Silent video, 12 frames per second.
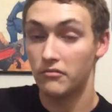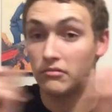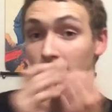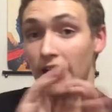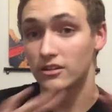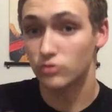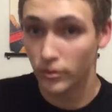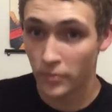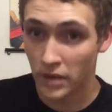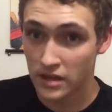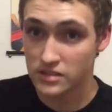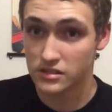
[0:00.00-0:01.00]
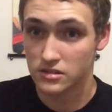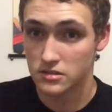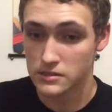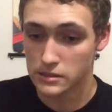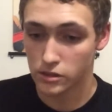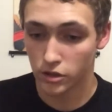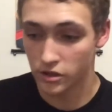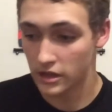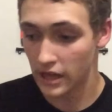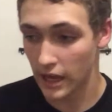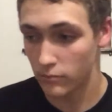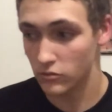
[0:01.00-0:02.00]
That's what makes a good
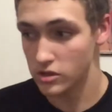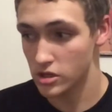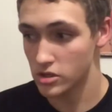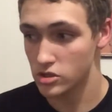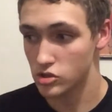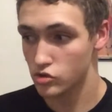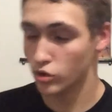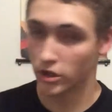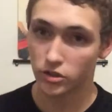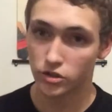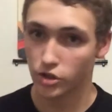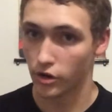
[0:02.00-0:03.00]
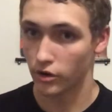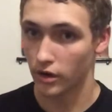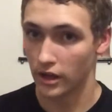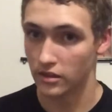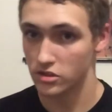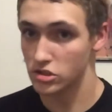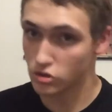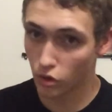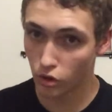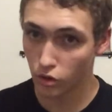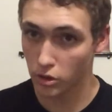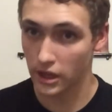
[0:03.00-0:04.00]
game. The structure and the
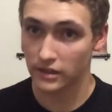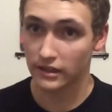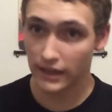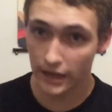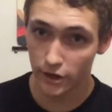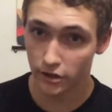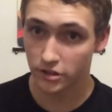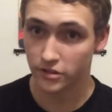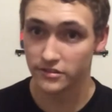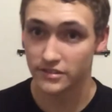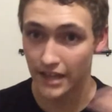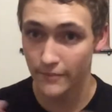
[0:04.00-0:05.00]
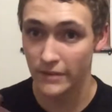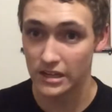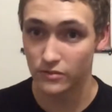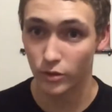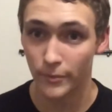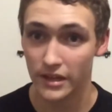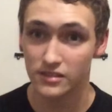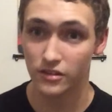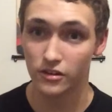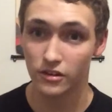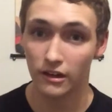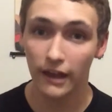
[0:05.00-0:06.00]
story and the characters, what makes a
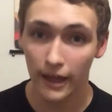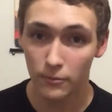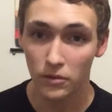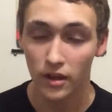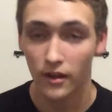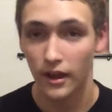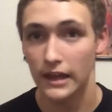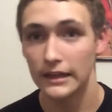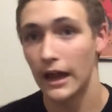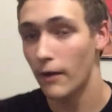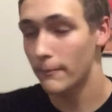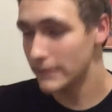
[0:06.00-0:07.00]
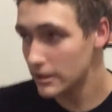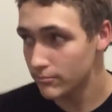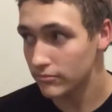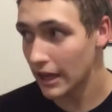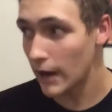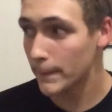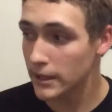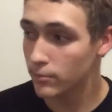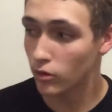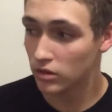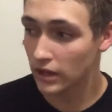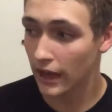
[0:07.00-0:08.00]
good game. And now
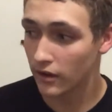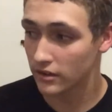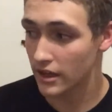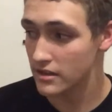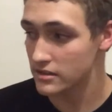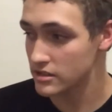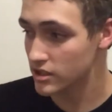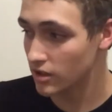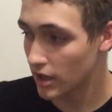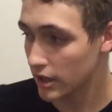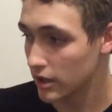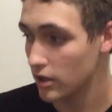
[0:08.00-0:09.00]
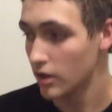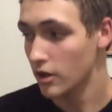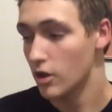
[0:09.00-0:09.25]
people nowadays, it's just like